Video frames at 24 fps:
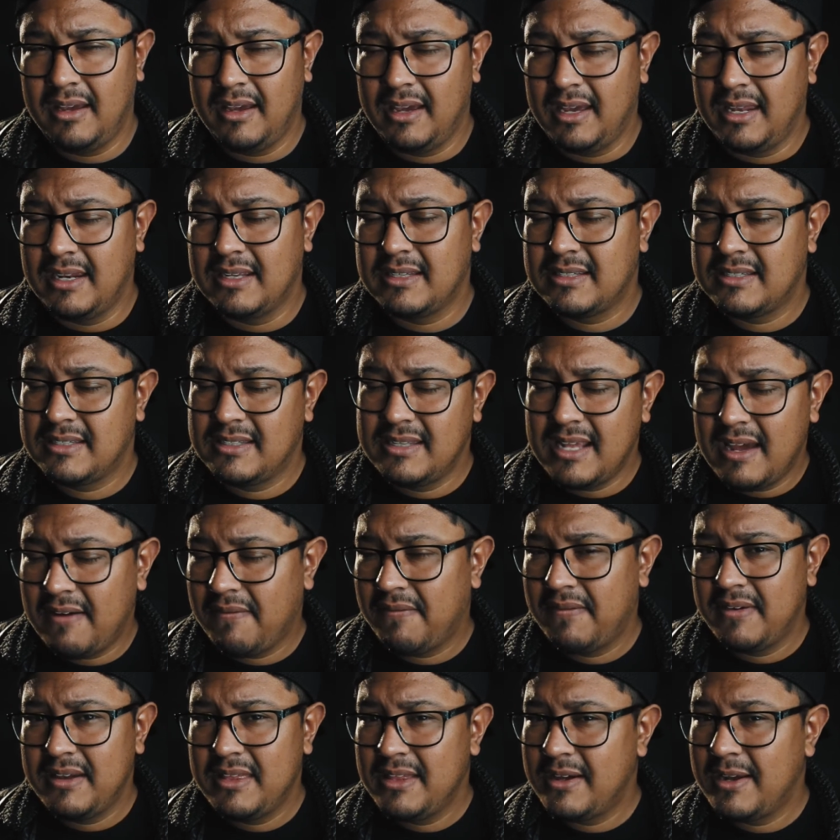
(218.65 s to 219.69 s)
It is
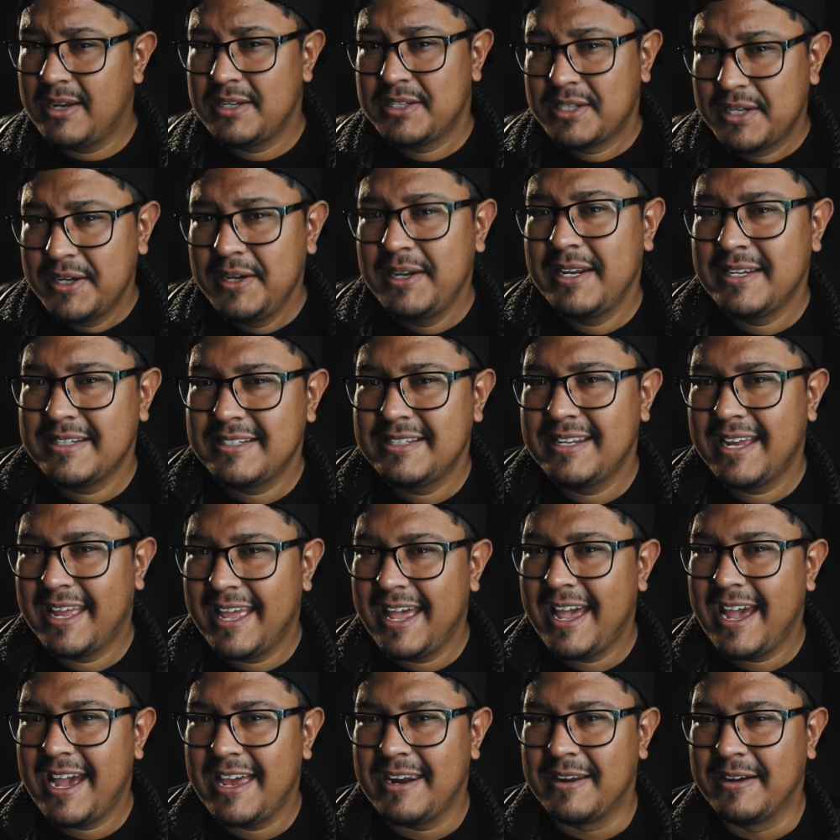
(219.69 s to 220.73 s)
definitely not as good as the
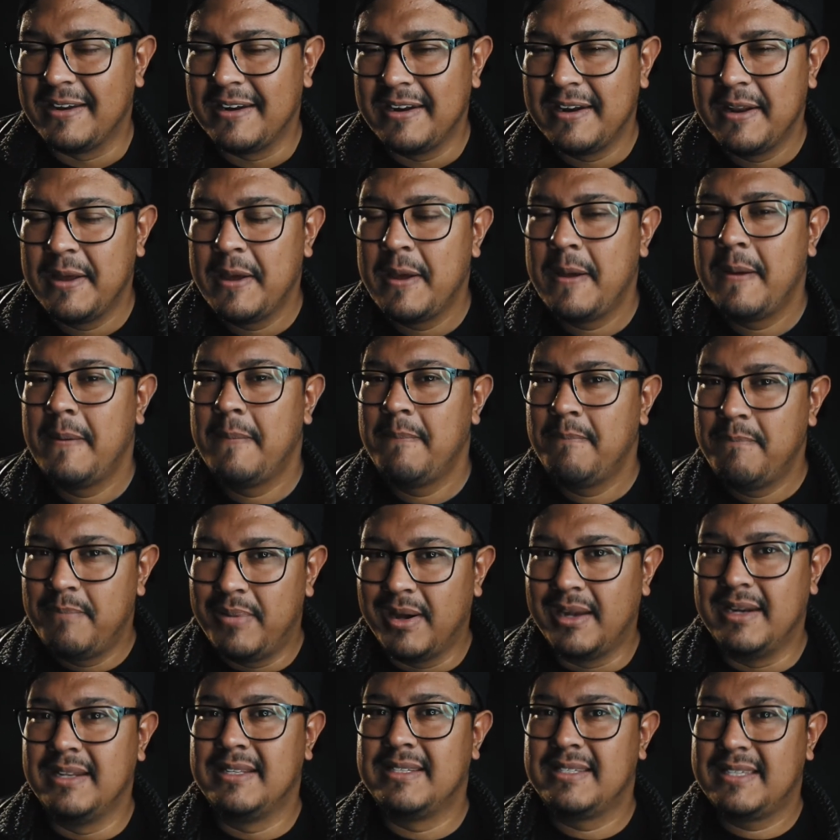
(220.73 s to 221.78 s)
Canon,
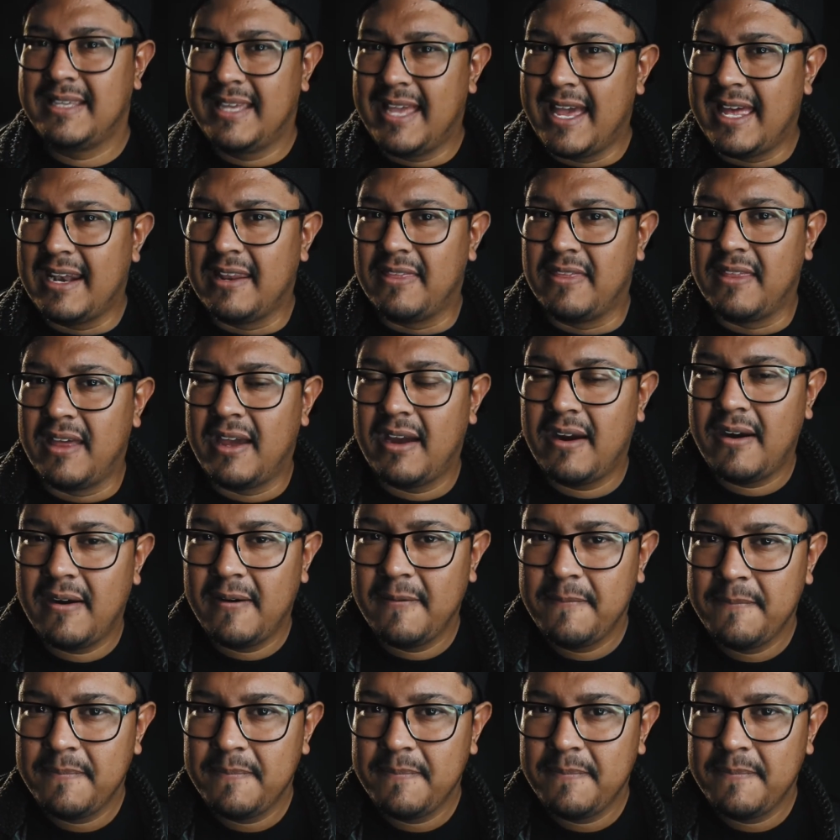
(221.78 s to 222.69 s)
but it's getting there.